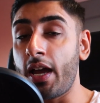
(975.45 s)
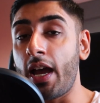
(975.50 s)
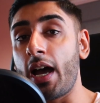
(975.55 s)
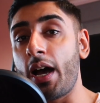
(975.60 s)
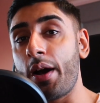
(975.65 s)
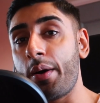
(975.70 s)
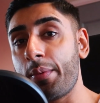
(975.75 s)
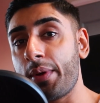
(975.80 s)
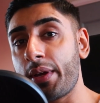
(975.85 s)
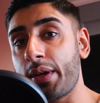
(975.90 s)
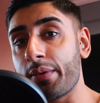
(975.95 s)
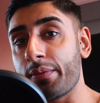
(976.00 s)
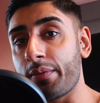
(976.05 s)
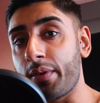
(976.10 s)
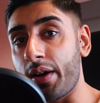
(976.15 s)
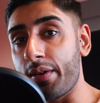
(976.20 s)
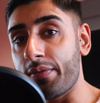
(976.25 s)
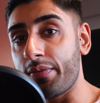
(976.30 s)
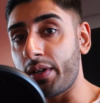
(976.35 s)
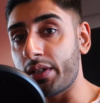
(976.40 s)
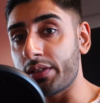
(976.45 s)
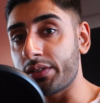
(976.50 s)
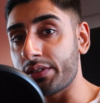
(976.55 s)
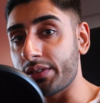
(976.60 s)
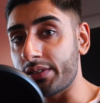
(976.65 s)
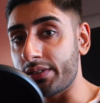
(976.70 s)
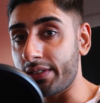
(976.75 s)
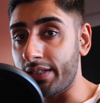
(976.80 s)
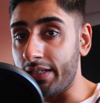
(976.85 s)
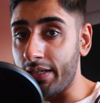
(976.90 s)
how we can write
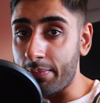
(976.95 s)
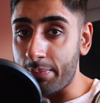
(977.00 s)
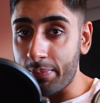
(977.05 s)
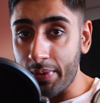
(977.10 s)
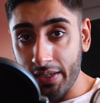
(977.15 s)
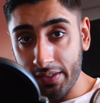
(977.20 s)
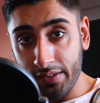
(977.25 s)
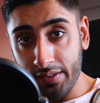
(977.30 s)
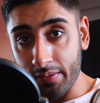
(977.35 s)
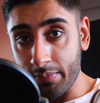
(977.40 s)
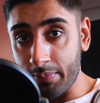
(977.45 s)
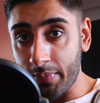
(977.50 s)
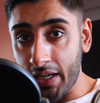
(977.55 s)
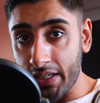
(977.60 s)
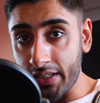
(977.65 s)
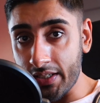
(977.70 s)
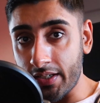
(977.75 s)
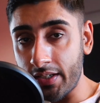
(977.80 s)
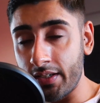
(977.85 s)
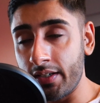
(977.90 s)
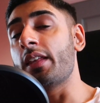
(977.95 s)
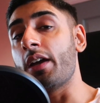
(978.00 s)
functions in a better manner.